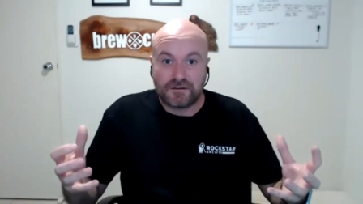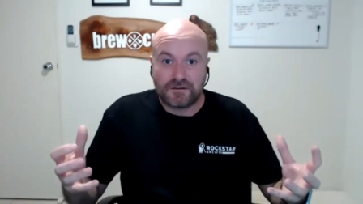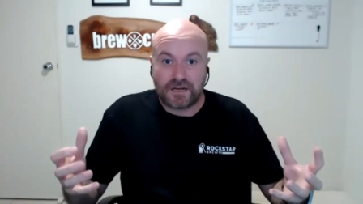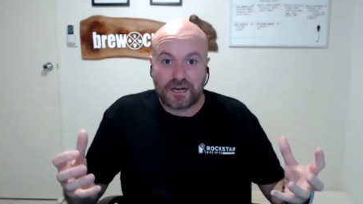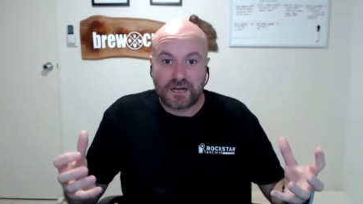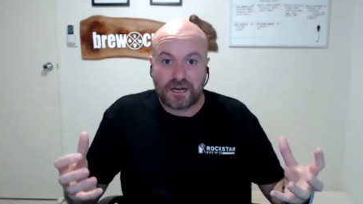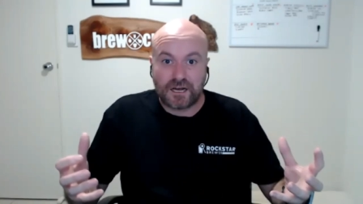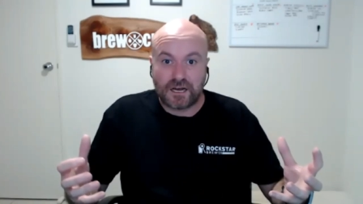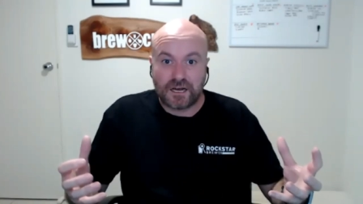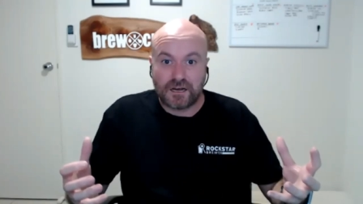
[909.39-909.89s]

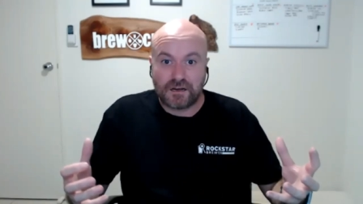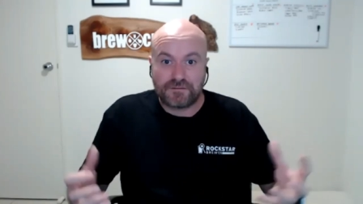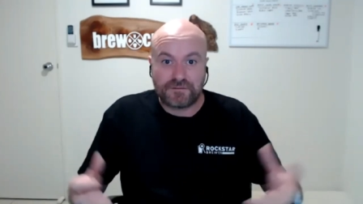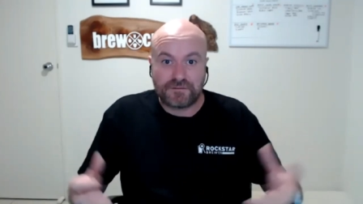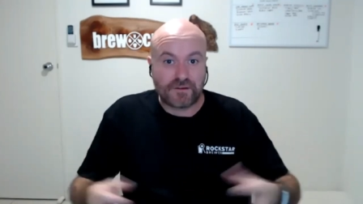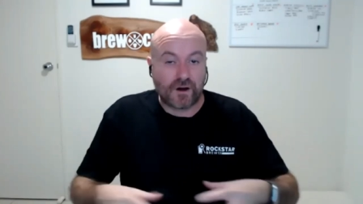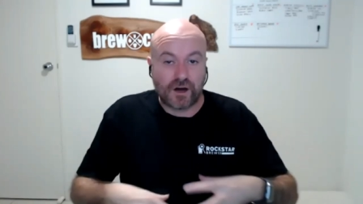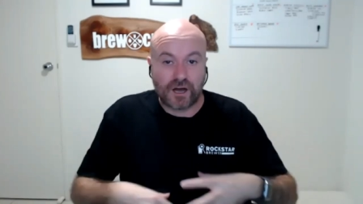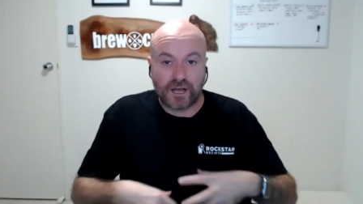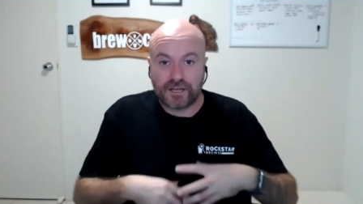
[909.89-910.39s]
uh,
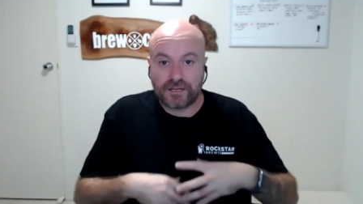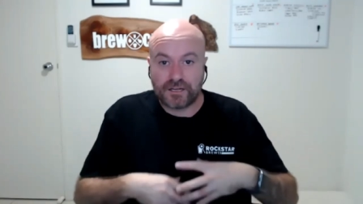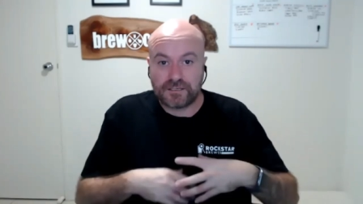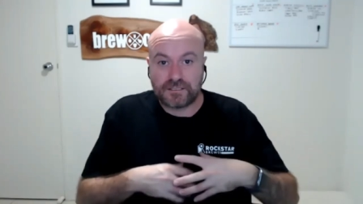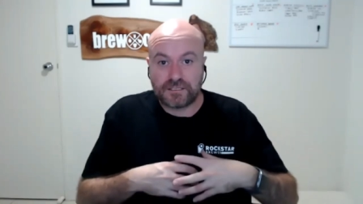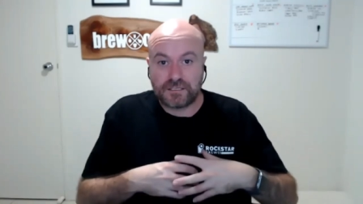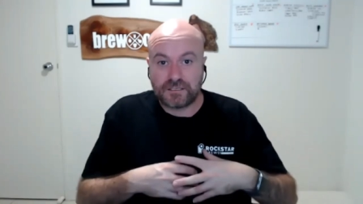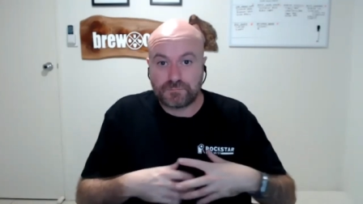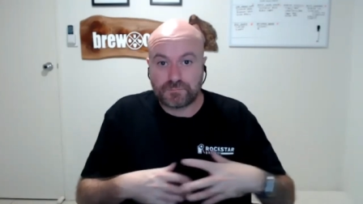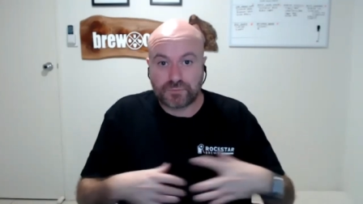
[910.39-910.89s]
fired
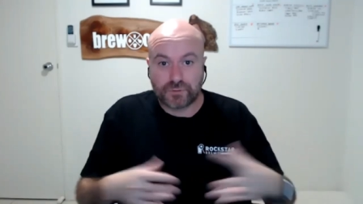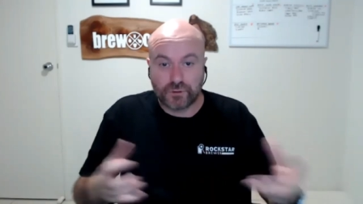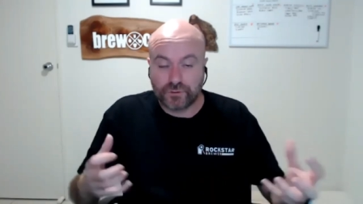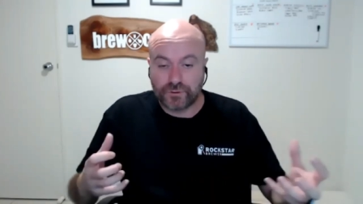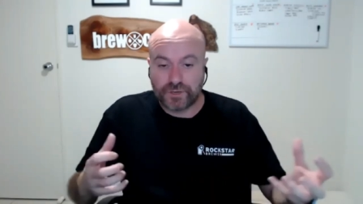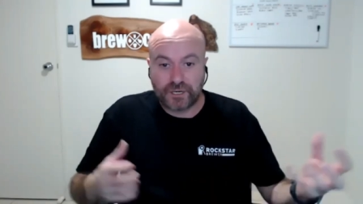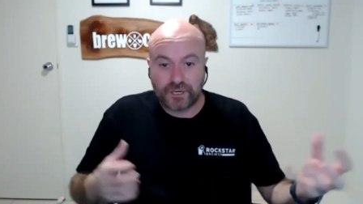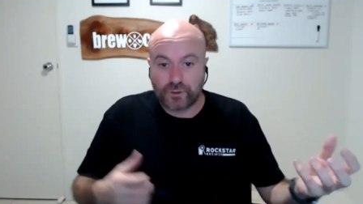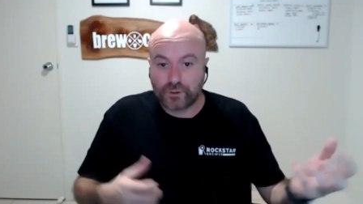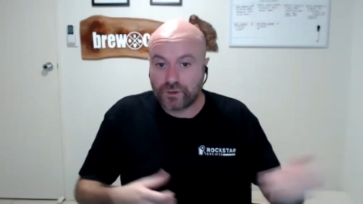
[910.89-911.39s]

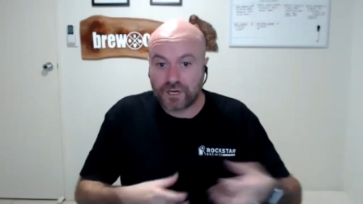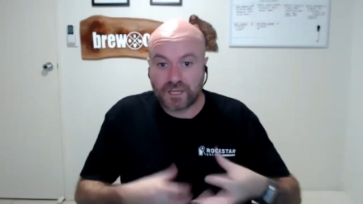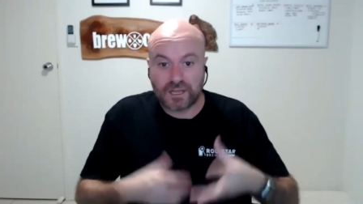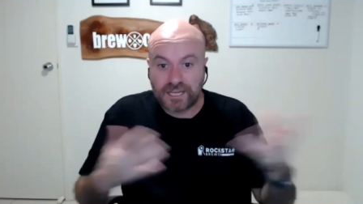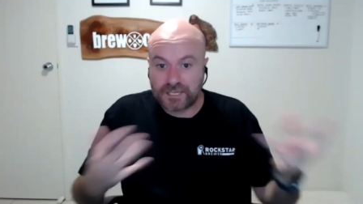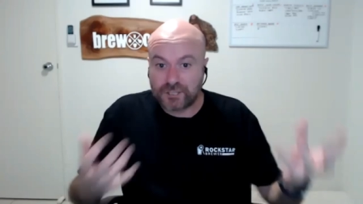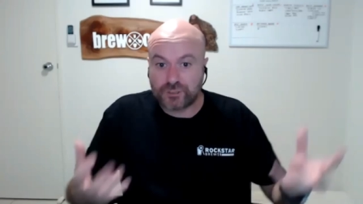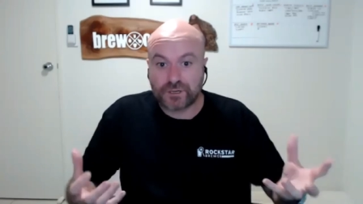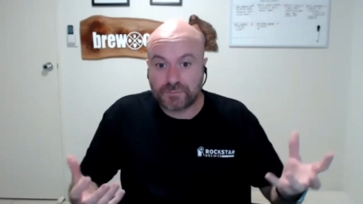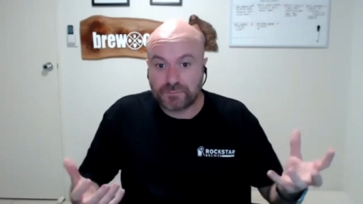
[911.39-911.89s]
brewery or an
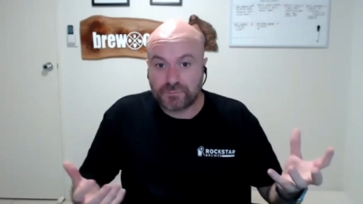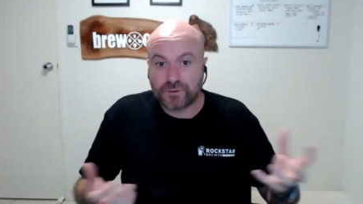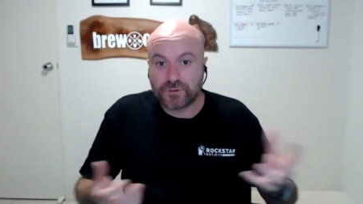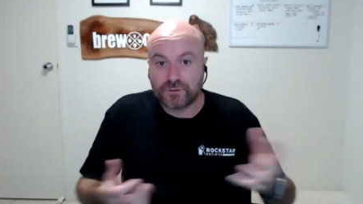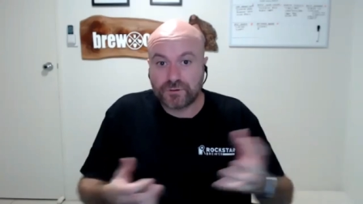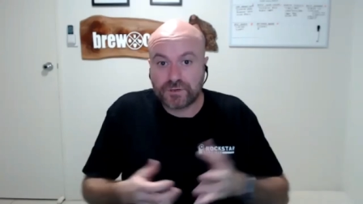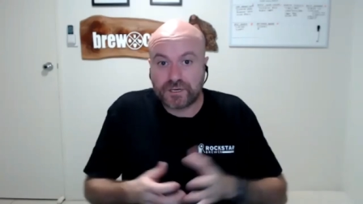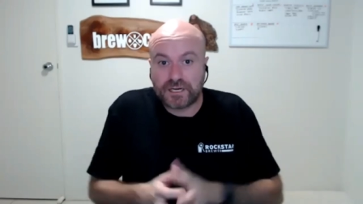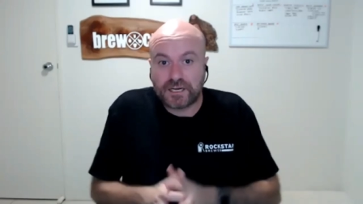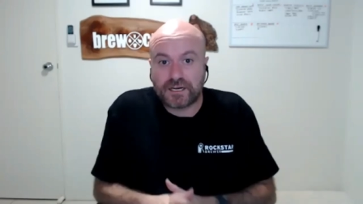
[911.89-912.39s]
electric
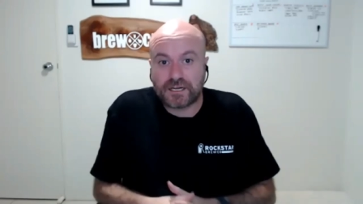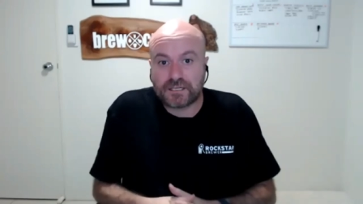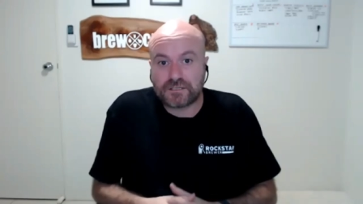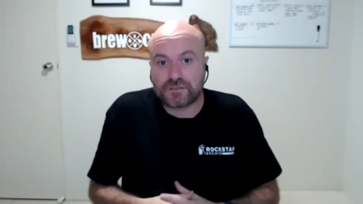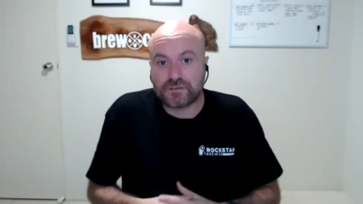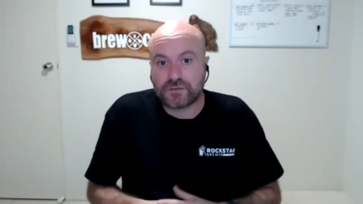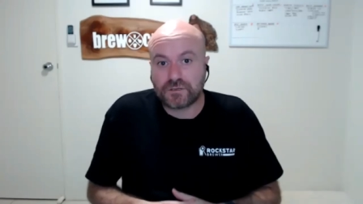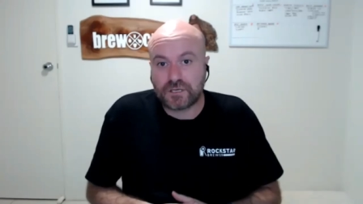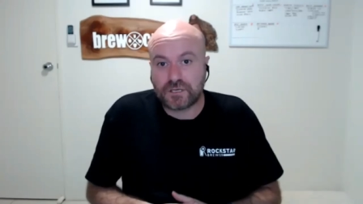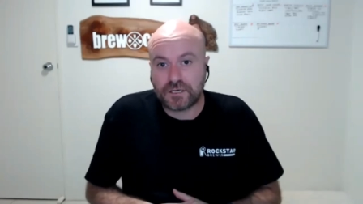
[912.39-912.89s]
brewery and that
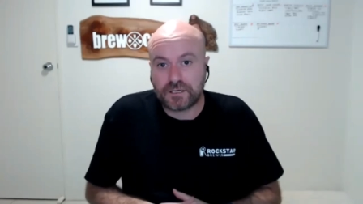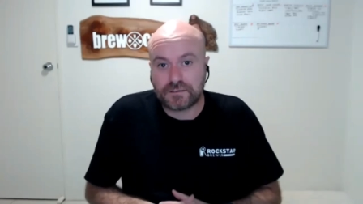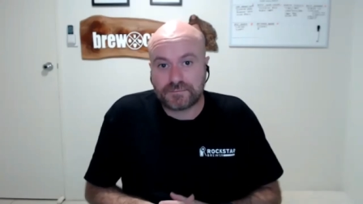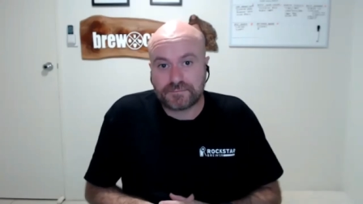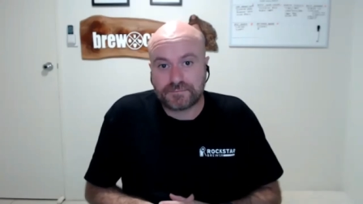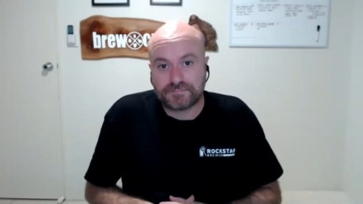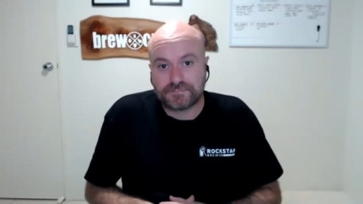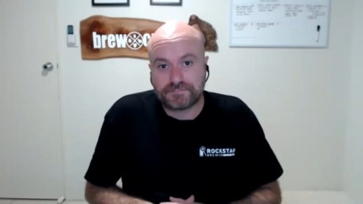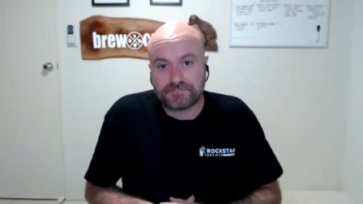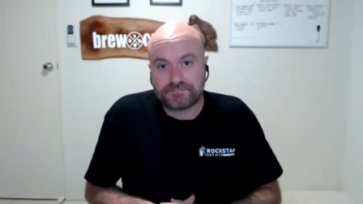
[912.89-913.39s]
sort of thing?
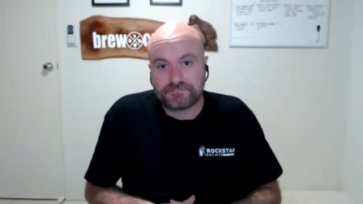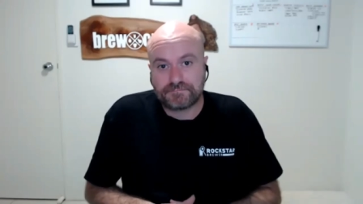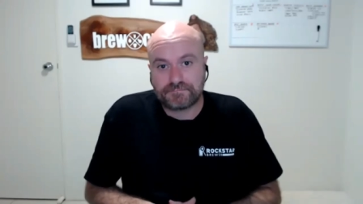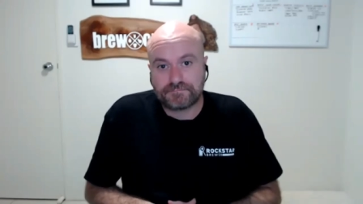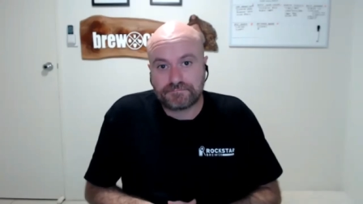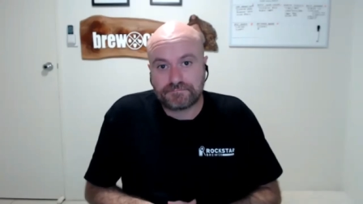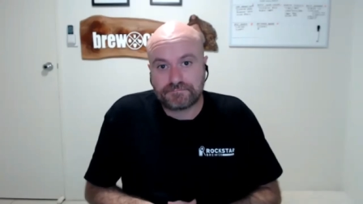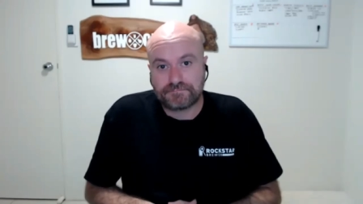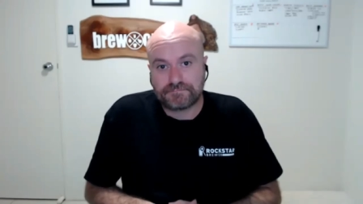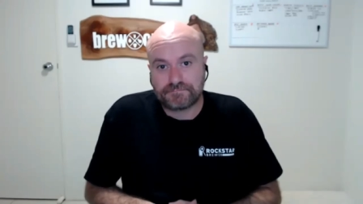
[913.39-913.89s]

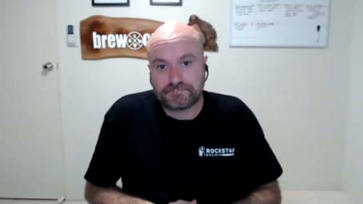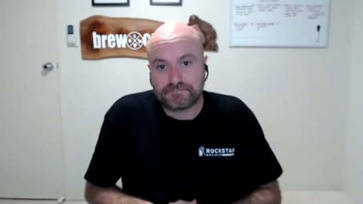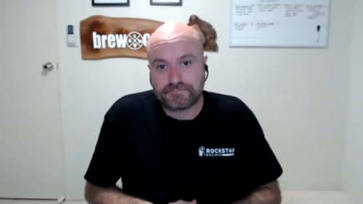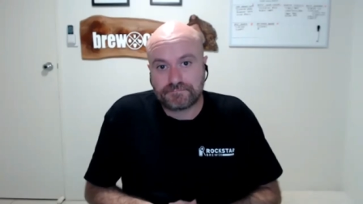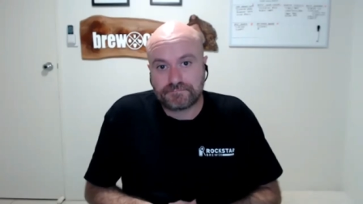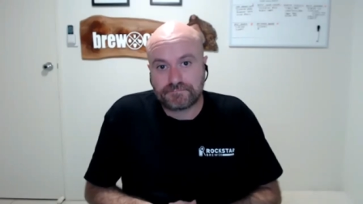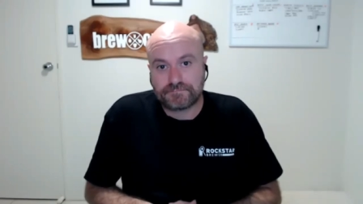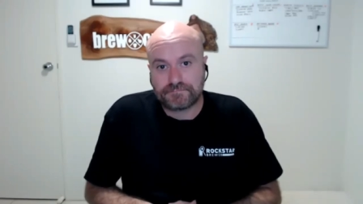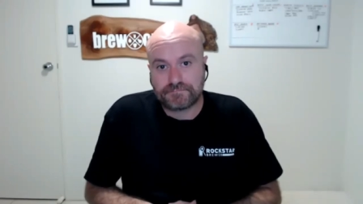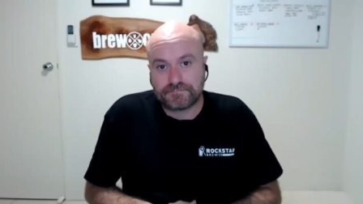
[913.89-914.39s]
Well,